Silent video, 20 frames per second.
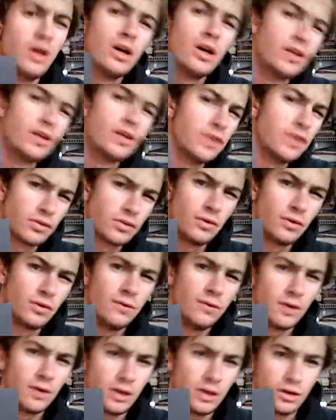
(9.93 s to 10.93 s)

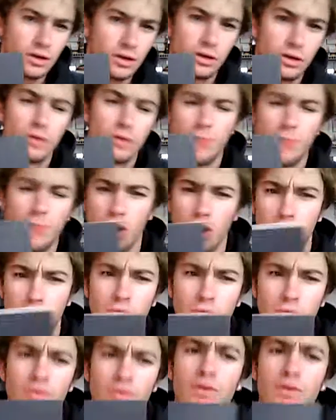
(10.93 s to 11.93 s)
another uh, manga
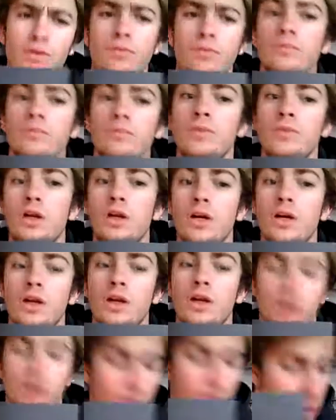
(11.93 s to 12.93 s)
review.
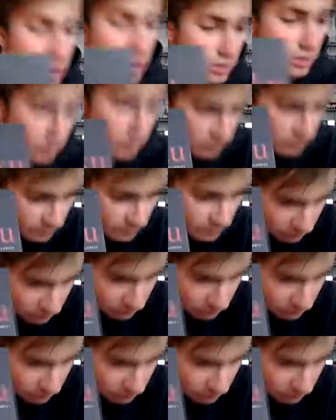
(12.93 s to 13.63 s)
Um,